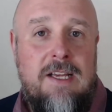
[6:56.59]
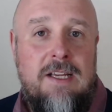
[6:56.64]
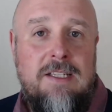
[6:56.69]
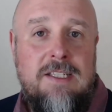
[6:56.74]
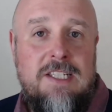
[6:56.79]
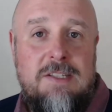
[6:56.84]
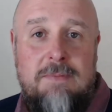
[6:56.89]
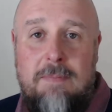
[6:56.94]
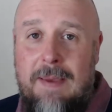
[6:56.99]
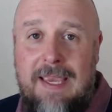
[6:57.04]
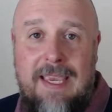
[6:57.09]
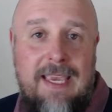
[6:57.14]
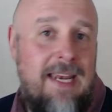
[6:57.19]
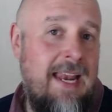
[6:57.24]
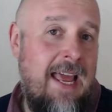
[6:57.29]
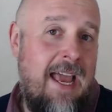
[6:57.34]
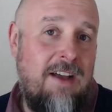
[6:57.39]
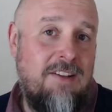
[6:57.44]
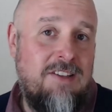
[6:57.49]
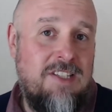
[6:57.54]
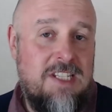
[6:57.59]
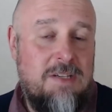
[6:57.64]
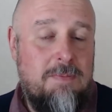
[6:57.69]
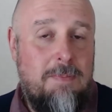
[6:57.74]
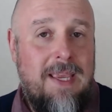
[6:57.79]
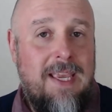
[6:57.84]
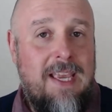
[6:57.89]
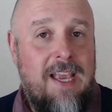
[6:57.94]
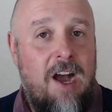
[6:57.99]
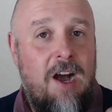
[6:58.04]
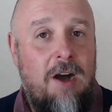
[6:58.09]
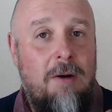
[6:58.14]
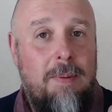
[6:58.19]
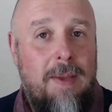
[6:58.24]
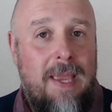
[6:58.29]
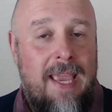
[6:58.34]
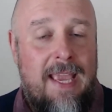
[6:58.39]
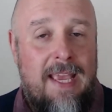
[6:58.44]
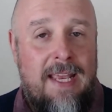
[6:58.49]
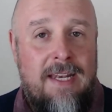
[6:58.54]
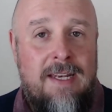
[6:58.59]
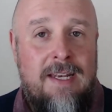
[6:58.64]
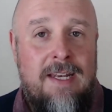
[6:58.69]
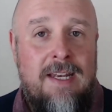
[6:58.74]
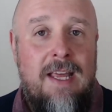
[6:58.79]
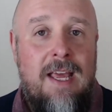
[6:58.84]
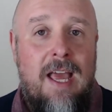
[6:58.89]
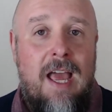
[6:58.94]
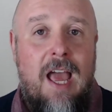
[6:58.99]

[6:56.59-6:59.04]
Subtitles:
speaking, how to speak up in